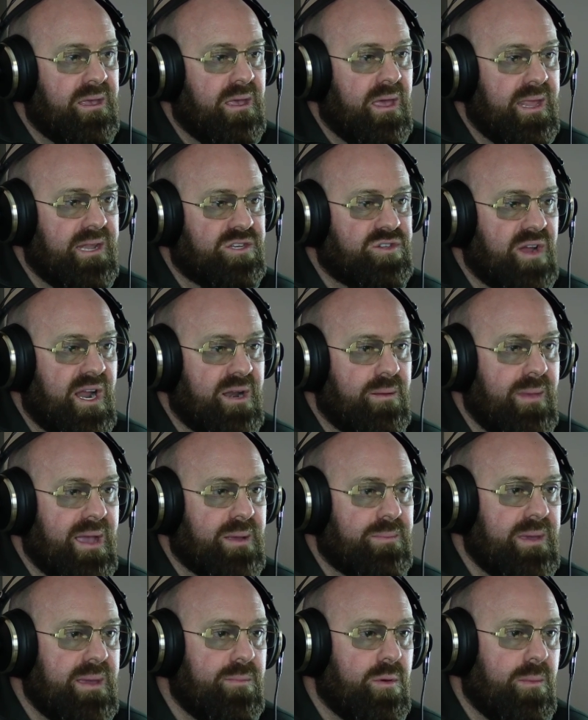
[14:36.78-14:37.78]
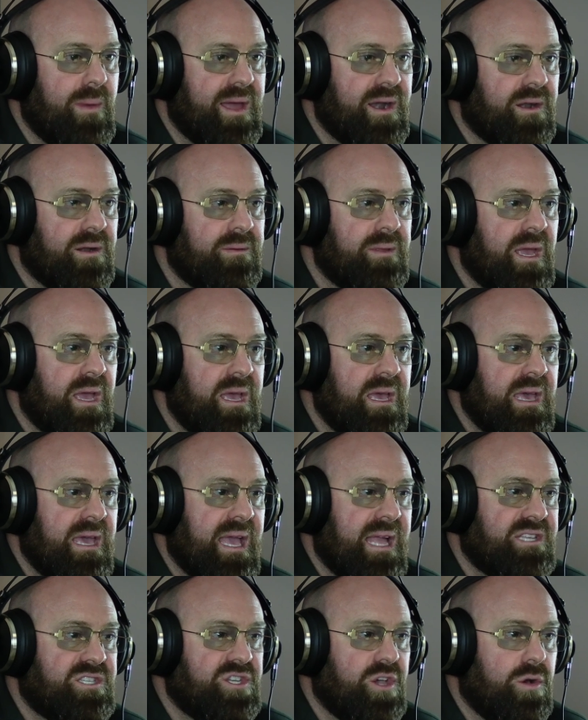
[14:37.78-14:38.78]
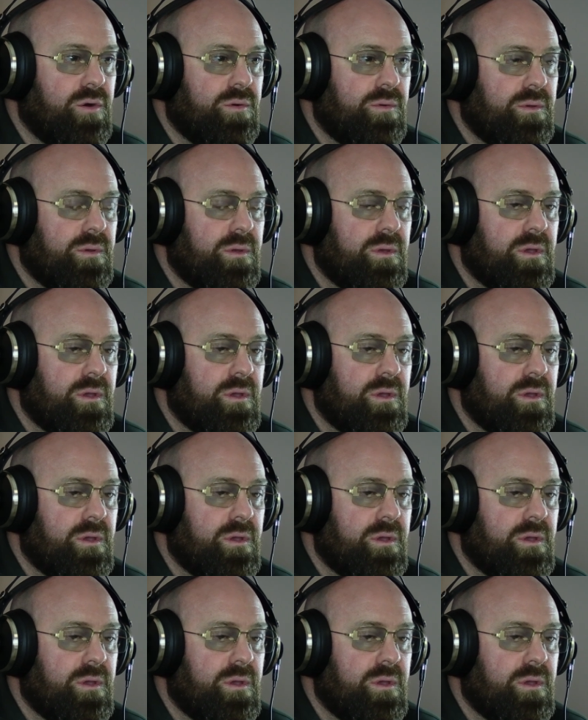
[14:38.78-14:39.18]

And it's trying to make people better. And so,